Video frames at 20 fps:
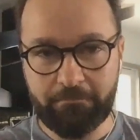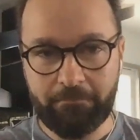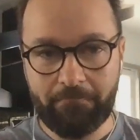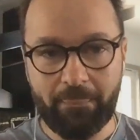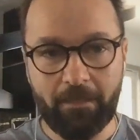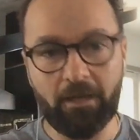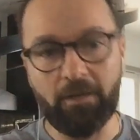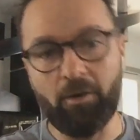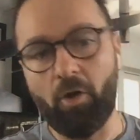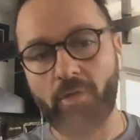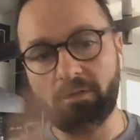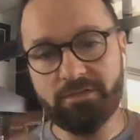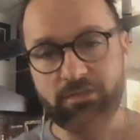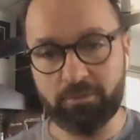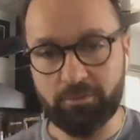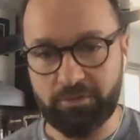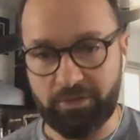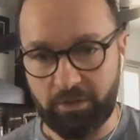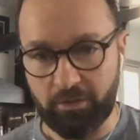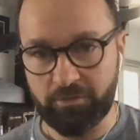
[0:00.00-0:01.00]
and also,
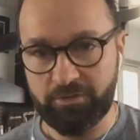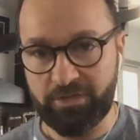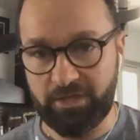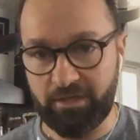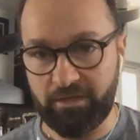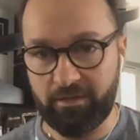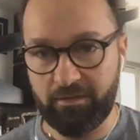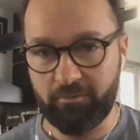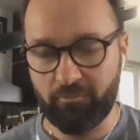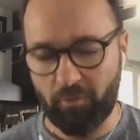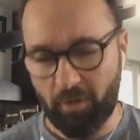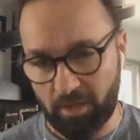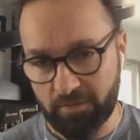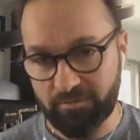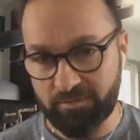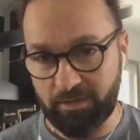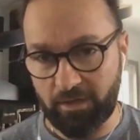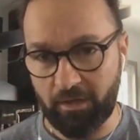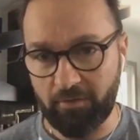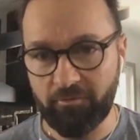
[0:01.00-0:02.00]
you know, did it in
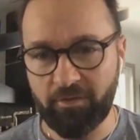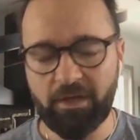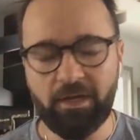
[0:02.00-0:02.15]
Rozvadov.